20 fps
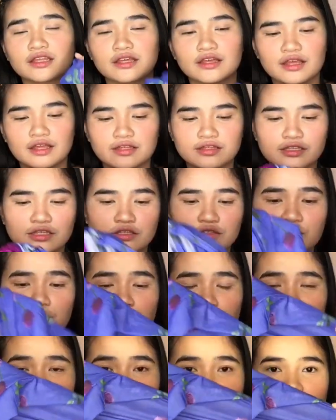the
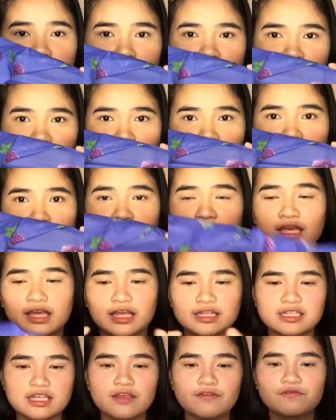super gonna fit,
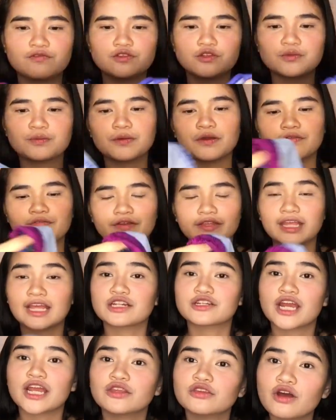kasi if super fit,
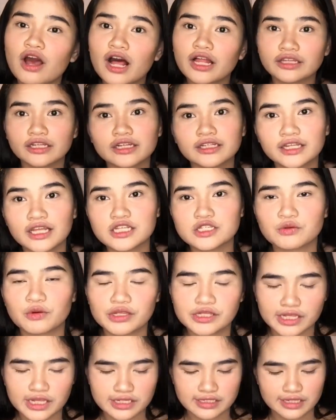I tried to alter this
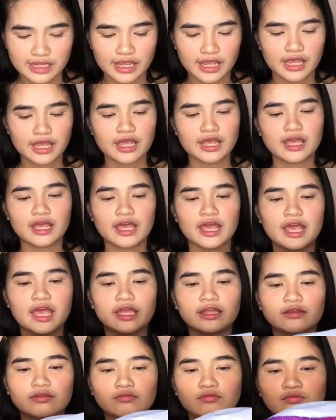one kasi,
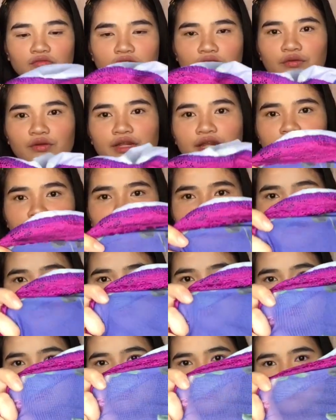and when I
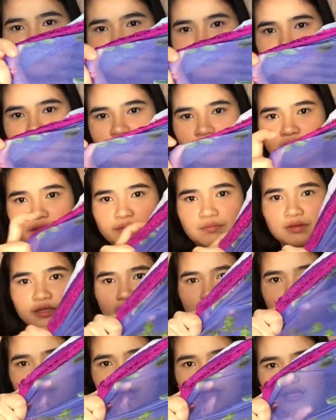made it super fit, it
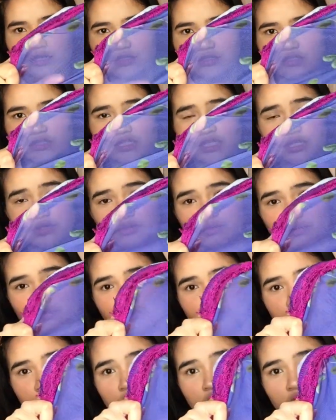became like
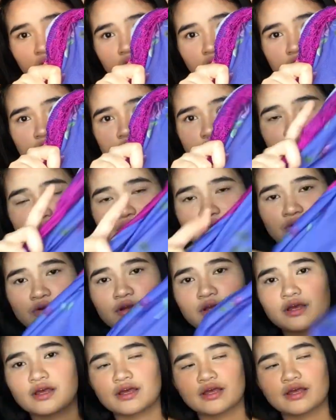see-through. So,